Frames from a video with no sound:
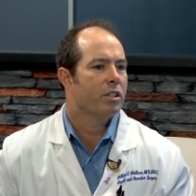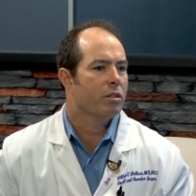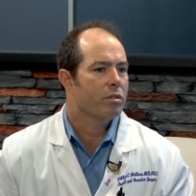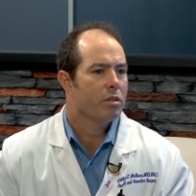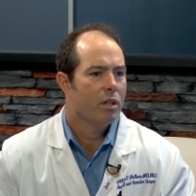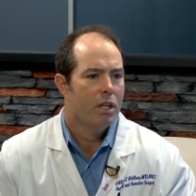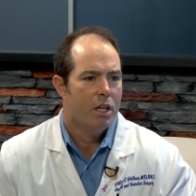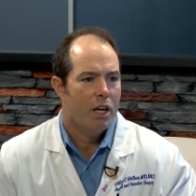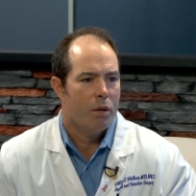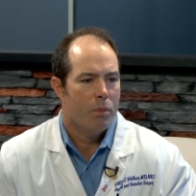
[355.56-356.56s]
years
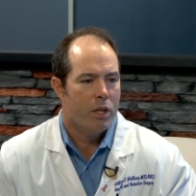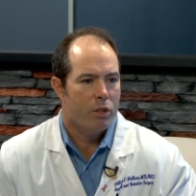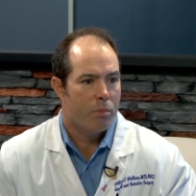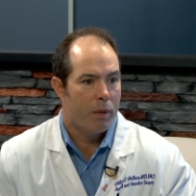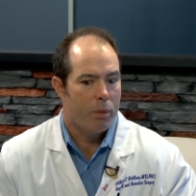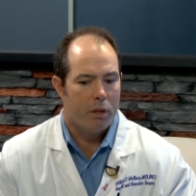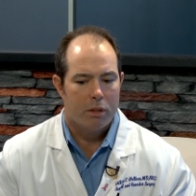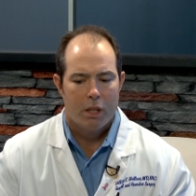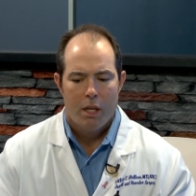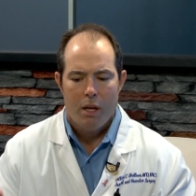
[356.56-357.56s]
right. um, under my
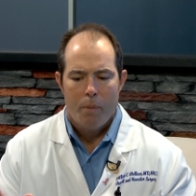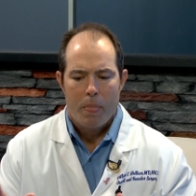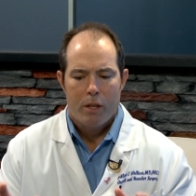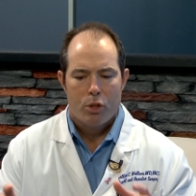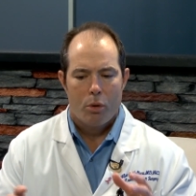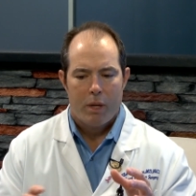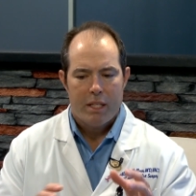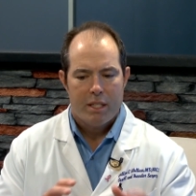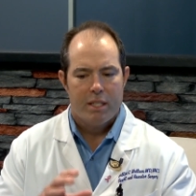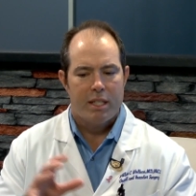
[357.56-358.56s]
belt. So
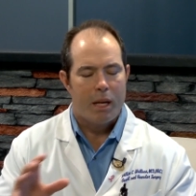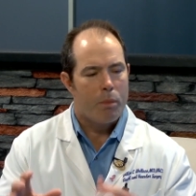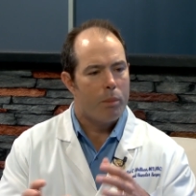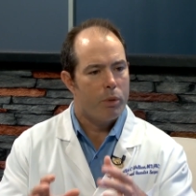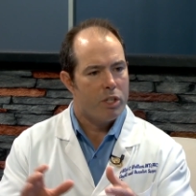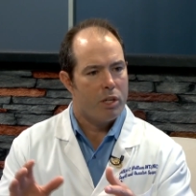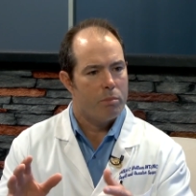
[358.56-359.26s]
it's the same operation